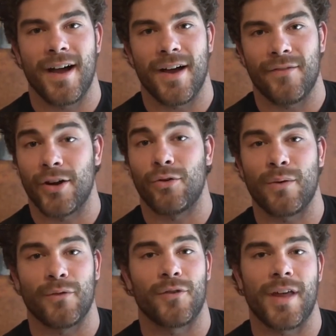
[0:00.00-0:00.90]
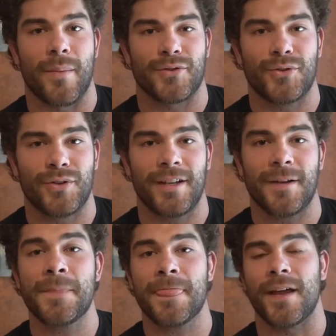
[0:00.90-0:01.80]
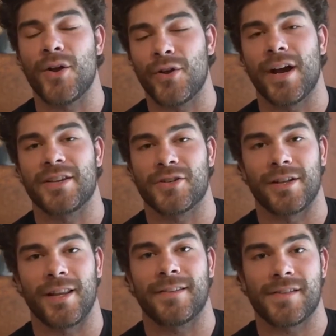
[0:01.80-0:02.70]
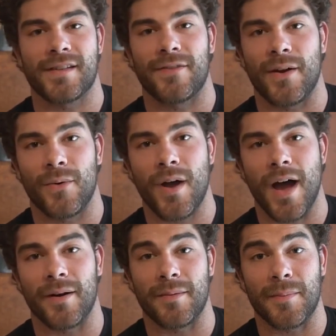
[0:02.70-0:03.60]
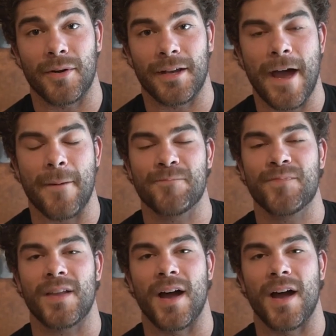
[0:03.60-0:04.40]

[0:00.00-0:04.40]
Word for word: Uh, very grateful for the opportunity. I know you guys are going to like the stuff that I'm going to be putting out.